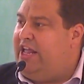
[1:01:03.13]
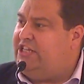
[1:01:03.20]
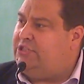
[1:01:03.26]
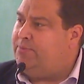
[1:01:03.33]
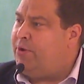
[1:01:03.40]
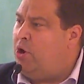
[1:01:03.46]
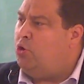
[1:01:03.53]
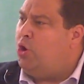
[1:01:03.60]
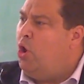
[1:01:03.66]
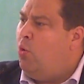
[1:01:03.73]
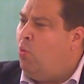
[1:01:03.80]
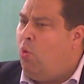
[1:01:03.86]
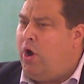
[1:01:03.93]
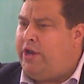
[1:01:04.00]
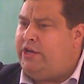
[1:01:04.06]
It's about
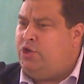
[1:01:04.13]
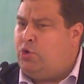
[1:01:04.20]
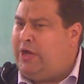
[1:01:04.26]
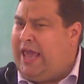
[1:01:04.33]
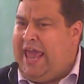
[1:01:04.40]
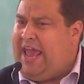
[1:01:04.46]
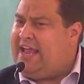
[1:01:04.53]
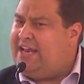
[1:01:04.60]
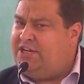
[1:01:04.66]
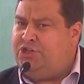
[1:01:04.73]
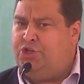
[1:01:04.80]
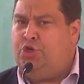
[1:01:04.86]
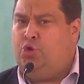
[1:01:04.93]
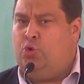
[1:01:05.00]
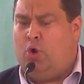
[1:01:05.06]
what you can't
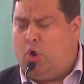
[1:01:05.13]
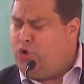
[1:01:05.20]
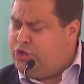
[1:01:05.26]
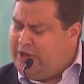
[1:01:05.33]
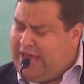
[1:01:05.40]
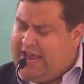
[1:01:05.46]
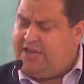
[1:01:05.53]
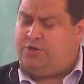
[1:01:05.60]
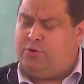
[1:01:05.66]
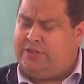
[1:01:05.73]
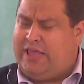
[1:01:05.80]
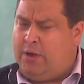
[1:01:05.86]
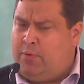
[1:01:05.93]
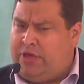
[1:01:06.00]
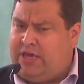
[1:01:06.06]
do. Oh, you can't do it
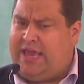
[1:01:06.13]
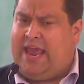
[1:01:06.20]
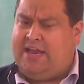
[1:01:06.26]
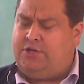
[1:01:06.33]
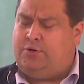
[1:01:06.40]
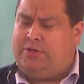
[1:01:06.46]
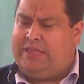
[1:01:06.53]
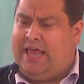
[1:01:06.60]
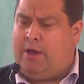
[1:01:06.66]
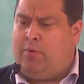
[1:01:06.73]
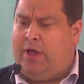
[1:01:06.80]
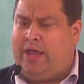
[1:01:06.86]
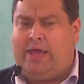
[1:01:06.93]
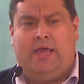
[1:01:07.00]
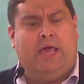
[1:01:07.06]
that way, you can't do it that
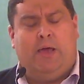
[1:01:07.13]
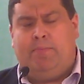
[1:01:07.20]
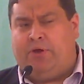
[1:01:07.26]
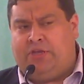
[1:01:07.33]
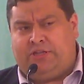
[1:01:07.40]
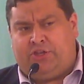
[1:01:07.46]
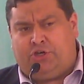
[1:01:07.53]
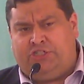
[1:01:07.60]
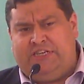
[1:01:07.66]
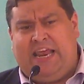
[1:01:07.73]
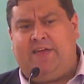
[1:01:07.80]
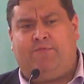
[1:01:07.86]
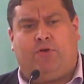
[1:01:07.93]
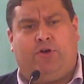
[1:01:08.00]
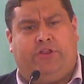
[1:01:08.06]
way. But there's
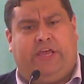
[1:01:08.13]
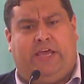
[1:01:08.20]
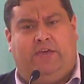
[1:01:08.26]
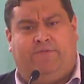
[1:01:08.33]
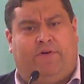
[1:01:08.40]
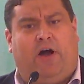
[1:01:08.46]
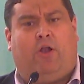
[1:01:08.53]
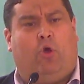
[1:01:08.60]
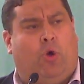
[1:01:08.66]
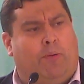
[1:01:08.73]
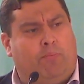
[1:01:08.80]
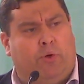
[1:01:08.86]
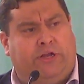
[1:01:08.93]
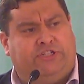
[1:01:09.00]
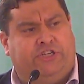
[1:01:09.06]
never the
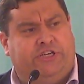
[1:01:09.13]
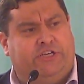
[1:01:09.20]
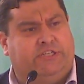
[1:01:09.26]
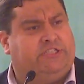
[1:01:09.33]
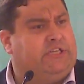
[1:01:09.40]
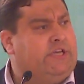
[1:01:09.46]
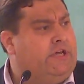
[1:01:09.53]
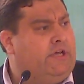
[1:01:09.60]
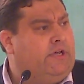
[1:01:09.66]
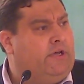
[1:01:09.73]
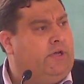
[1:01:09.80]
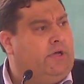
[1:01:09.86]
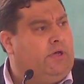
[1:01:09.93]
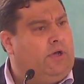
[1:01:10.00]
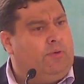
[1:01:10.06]
follow-up, which is,
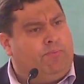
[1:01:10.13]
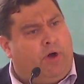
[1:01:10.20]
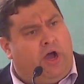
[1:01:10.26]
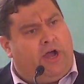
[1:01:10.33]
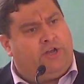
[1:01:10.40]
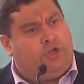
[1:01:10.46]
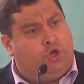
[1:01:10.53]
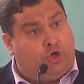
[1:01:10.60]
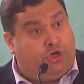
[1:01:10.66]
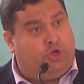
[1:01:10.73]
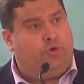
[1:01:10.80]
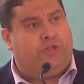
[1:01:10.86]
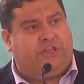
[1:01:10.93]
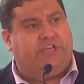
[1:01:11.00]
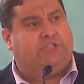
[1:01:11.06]
but you could
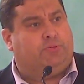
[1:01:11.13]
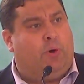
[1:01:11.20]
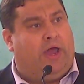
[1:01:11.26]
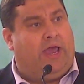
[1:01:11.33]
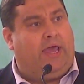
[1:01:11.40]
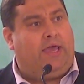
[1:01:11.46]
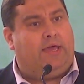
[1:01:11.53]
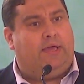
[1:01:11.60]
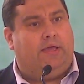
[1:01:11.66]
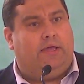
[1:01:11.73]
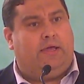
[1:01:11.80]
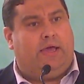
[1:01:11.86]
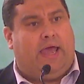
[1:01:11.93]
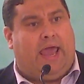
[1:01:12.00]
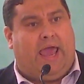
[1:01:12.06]
do it this way,
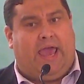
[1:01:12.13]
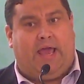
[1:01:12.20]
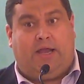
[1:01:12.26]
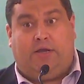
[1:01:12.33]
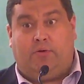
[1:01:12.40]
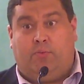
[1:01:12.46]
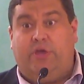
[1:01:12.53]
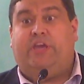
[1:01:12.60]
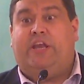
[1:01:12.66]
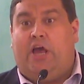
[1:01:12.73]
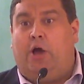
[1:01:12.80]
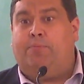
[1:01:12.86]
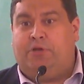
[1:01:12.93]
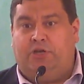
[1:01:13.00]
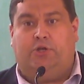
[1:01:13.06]
and we can
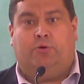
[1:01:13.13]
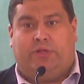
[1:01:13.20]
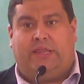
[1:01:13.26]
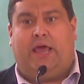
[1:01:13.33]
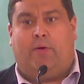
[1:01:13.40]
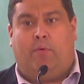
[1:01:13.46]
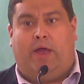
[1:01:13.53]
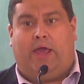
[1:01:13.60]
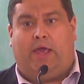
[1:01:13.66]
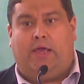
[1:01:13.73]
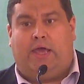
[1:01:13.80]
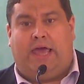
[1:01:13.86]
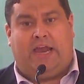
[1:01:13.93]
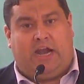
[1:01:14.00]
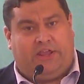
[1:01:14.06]
help you do it that way.
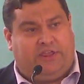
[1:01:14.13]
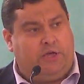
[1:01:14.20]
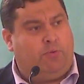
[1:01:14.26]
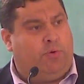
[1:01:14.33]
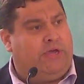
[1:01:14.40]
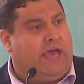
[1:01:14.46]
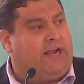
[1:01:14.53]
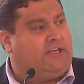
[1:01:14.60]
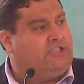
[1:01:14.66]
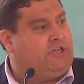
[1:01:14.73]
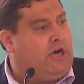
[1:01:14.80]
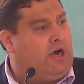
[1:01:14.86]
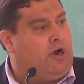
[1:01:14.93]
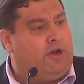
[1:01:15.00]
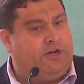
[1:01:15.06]
And I think we got to
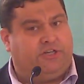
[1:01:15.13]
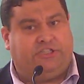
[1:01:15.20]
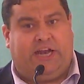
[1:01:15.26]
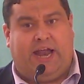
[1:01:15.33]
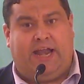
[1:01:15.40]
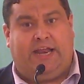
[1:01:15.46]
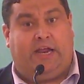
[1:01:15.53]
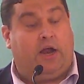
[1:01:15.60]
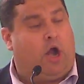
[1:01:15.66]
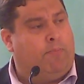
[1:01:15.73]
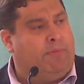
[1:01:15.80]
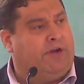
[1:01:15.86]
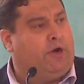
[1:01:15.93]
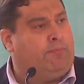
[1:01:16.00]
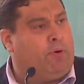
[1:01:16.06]
start understanding our
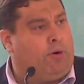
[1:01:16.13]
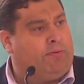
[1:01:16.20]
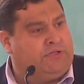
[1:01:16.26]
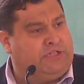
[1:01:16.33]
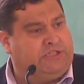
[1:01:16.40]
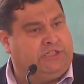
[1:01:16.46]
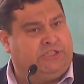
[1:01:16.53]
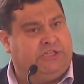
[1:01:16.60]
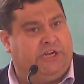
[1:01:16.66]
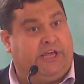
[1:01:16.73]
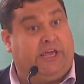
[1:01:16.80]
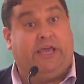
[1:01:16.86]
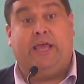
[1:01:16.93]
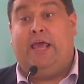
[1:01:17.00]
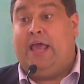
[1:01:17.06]
bigger purpose as a
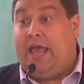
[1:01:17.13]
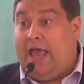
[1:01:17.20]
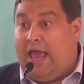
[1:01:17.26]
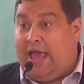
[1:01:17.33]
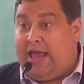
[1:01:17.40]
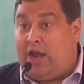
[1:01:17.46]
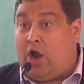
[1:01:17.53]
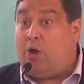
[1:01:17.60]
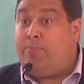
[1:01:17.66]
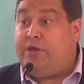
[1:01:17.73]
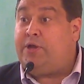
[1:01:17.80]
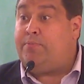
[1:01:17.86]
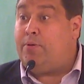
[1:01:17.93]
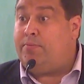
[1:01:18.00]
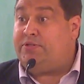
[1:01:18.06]
city. And our
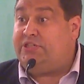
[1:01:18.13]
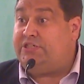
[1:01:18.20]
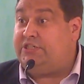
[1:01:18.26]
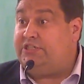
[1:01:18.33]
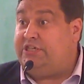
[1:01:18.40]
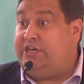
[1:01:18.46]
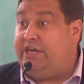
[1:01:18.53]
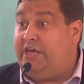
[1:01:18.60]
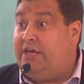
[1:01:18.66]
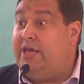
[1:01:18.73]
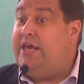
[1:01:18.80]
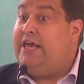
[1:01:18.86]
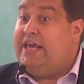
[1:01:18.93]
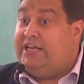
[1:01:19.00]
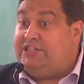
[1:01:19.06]
bigger purpose as a city
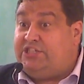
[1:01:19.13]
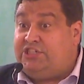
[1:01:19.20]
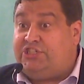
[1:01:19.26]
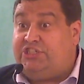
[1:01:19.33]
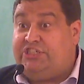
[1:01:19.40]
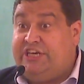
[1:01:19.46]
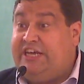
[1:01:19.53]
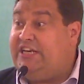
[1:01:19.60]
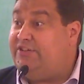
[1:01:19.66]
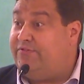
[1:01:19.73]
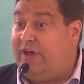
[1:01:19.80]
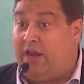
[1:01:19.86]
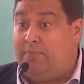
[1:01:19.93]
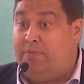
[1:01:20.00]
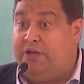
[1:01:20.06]
is to see
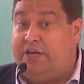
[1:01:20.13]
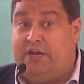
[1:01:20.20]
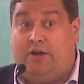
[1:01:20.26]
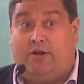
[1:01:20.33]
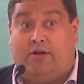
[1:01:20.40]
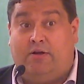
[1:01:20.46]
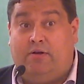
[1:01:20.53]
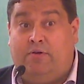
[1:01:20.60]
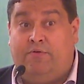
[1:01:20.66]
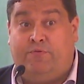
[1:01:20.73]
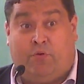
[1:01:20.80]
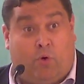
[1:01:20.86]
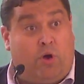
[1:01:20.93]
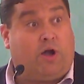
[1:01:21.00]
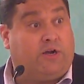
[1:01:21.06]
development here
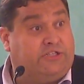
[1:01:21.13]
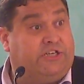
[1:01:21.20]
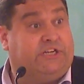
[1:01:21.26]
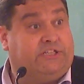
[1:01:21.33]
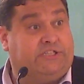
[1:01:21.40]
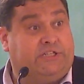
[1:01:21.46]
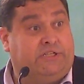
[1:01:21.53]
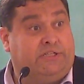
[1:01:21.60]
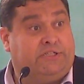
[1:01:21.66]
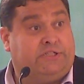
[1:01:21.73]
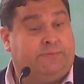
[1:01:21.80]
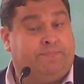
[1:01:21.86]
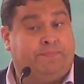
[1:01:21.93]
for our citizens.